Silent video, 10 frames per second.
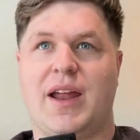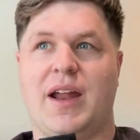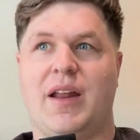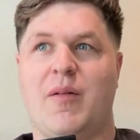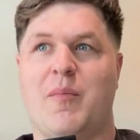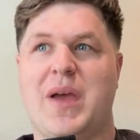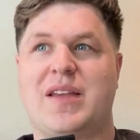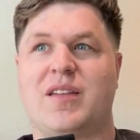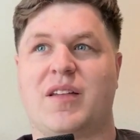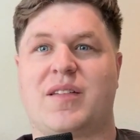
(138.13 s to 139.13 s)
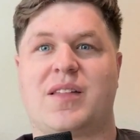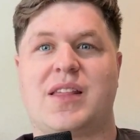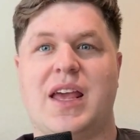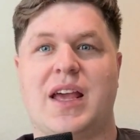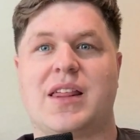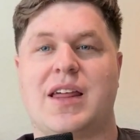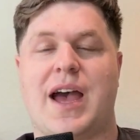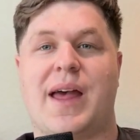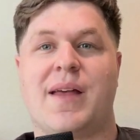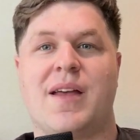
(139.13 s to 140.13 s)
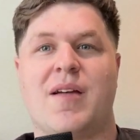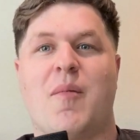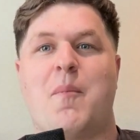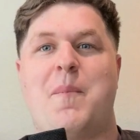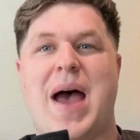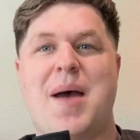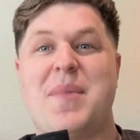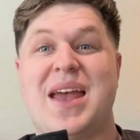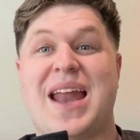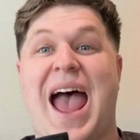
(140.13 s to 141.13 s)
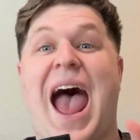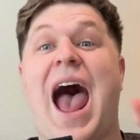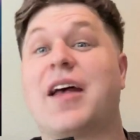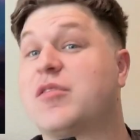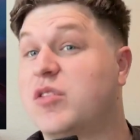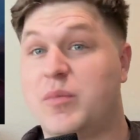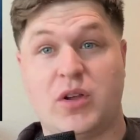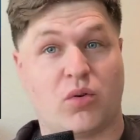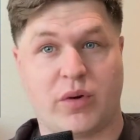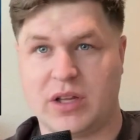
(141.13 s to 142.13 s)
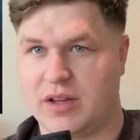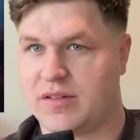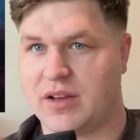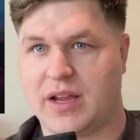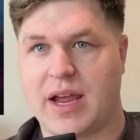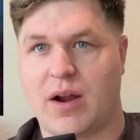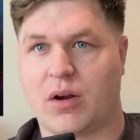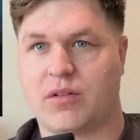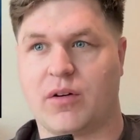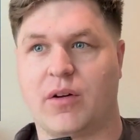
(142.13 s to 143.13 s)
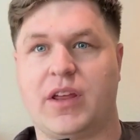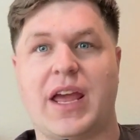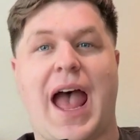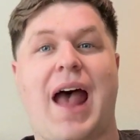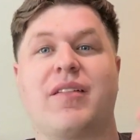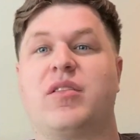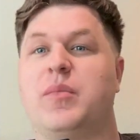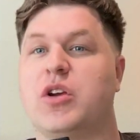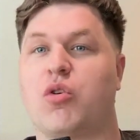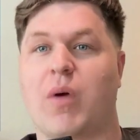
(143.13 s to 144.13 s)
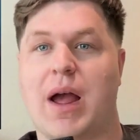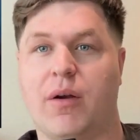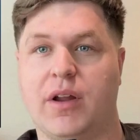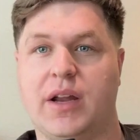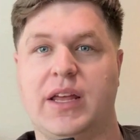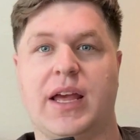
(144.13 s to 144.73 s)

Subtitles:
And it makes us think that Batman has to be a realistic character. He has to be grounded.